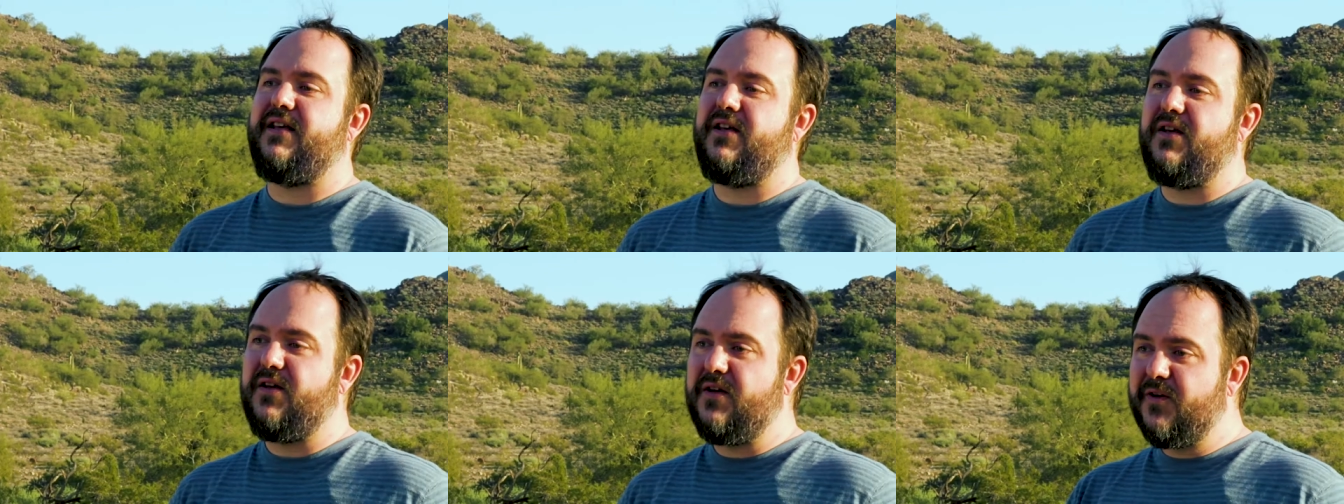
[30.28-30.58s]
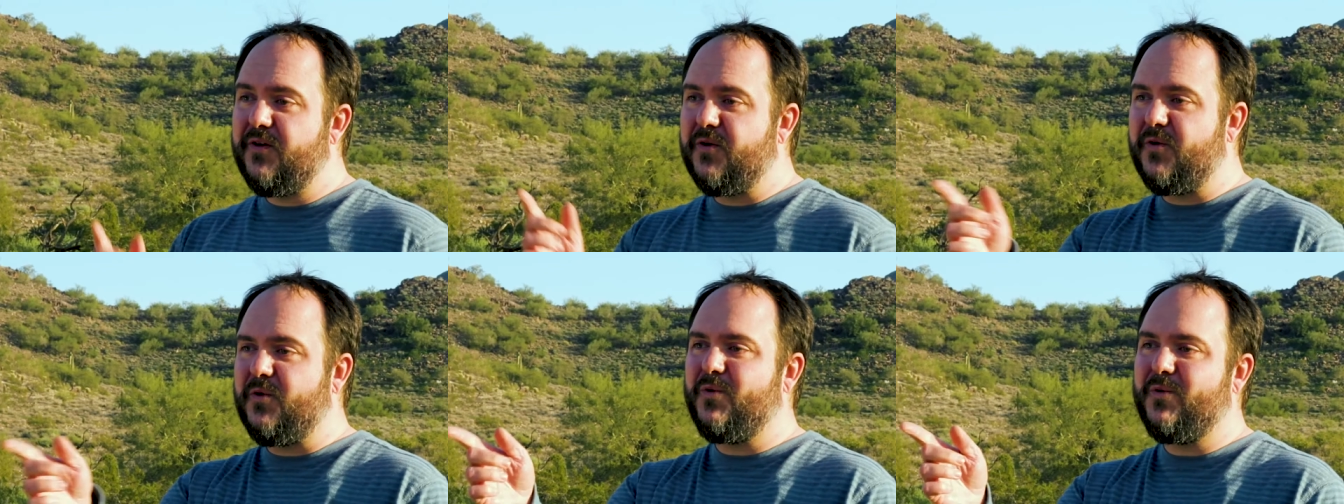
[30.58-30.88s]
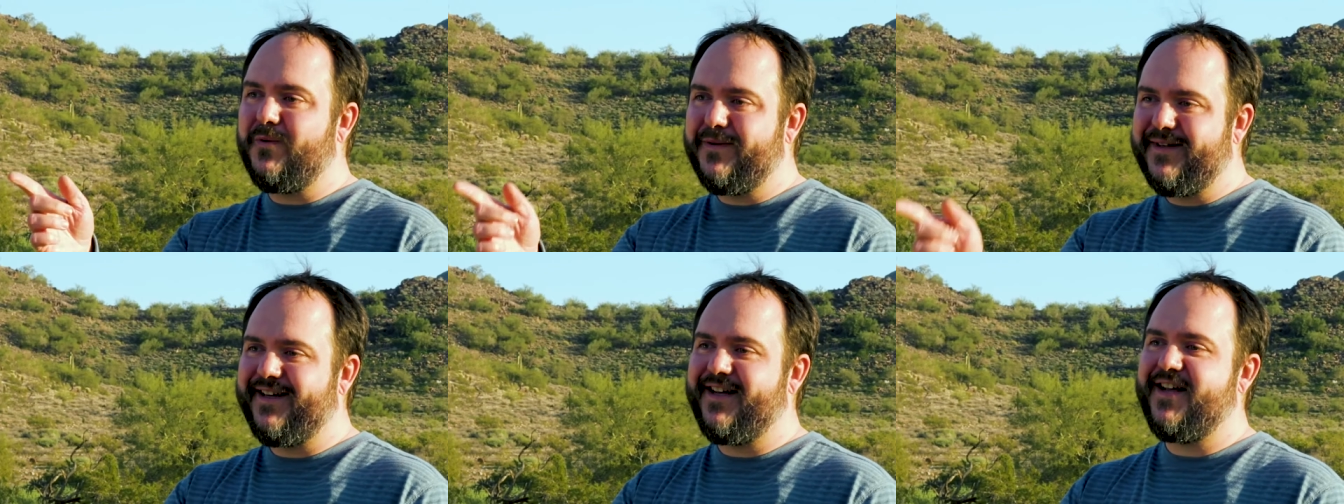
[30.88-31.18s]
that
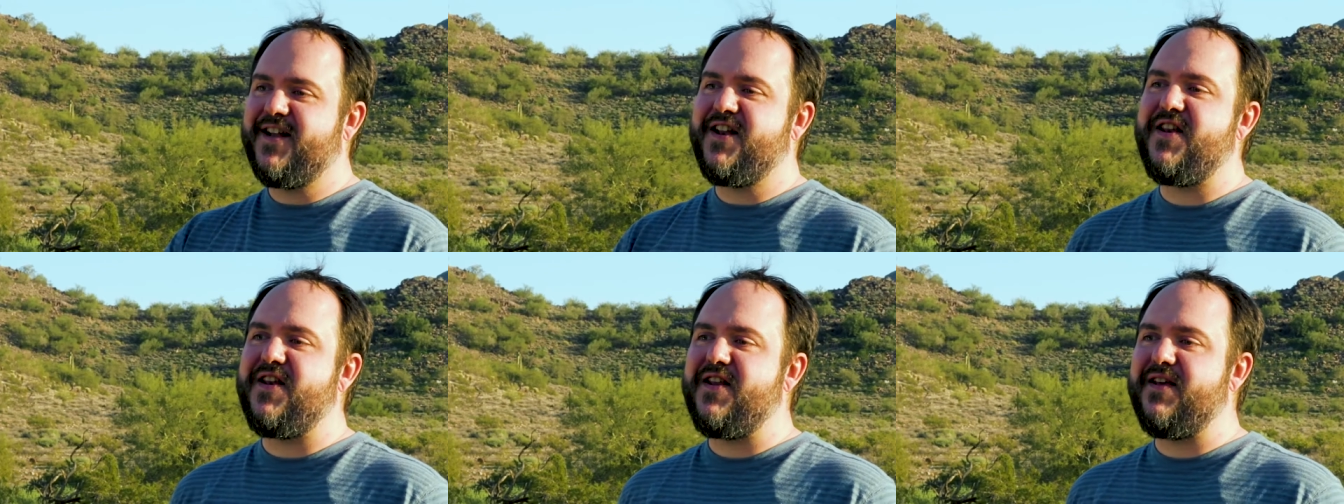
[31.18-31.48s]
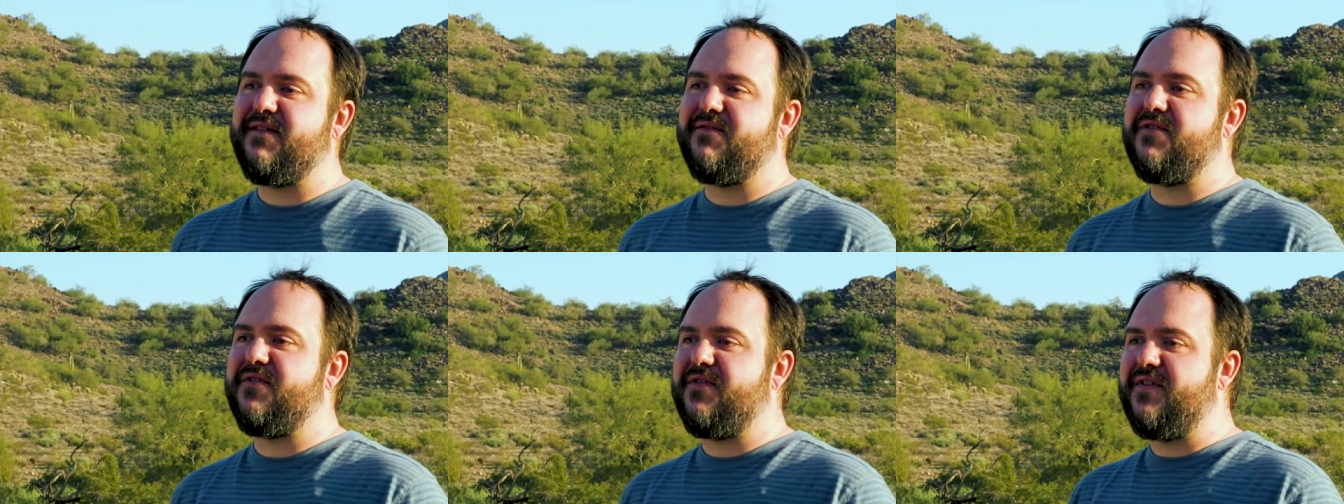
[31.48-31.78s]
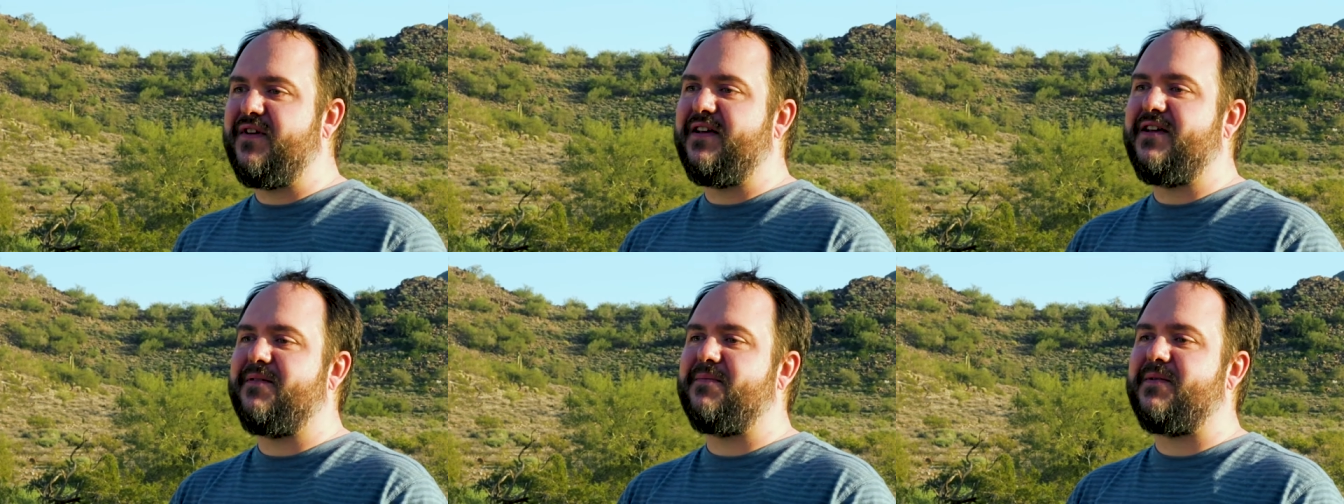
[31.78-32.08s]
you never
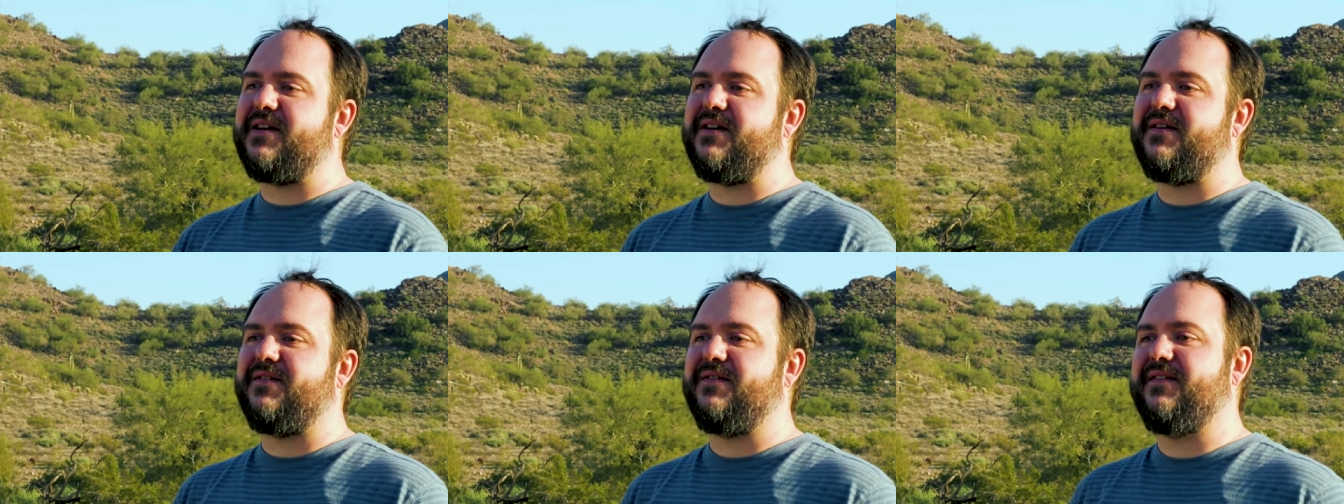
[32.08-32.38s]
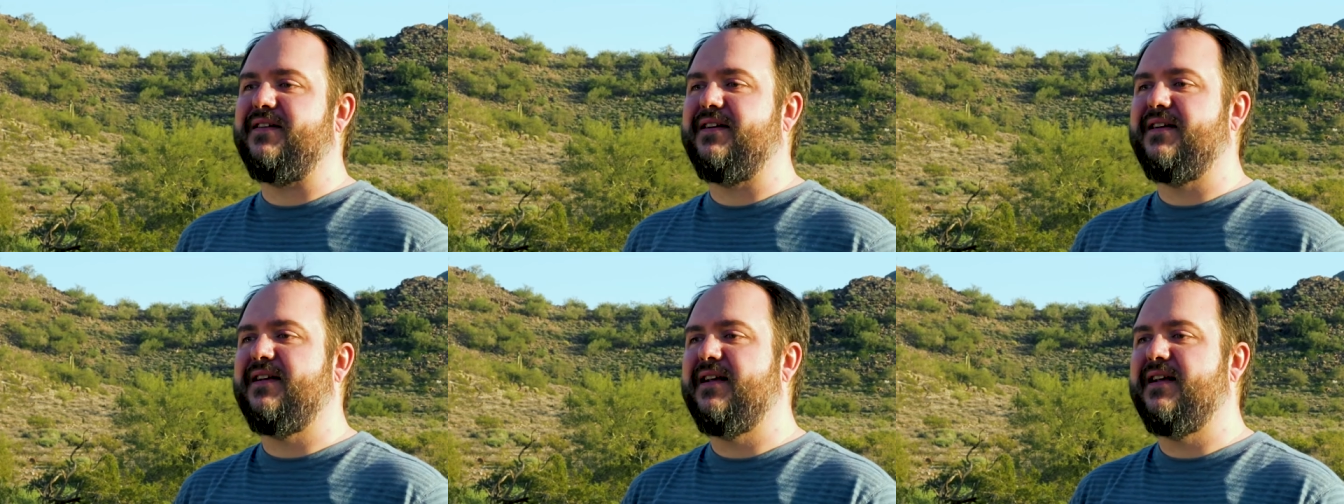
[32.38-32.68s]
think about.